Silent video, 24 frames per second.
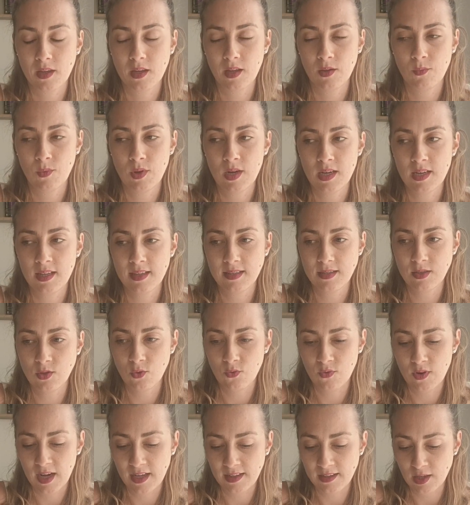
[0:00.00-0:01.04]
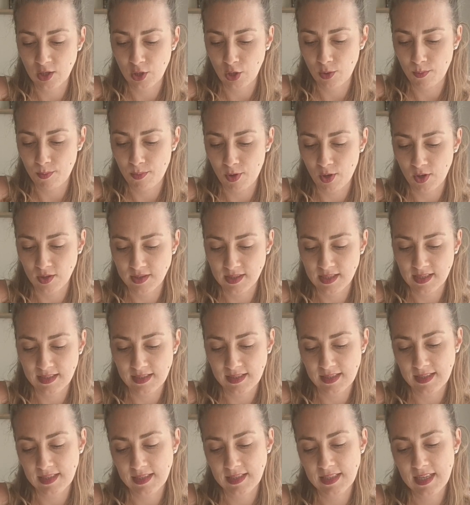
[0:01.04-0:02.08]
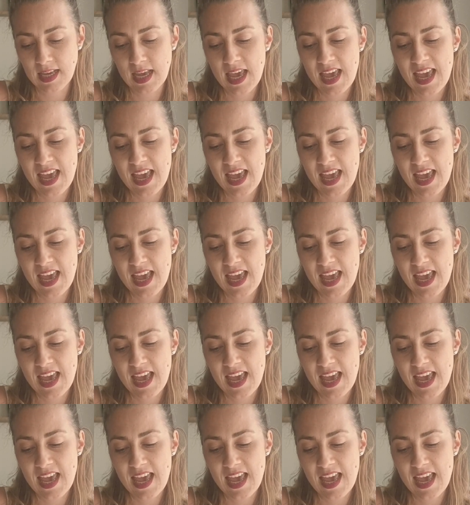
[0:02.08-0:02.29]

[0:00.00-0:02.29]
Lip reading: when you're writing your processes.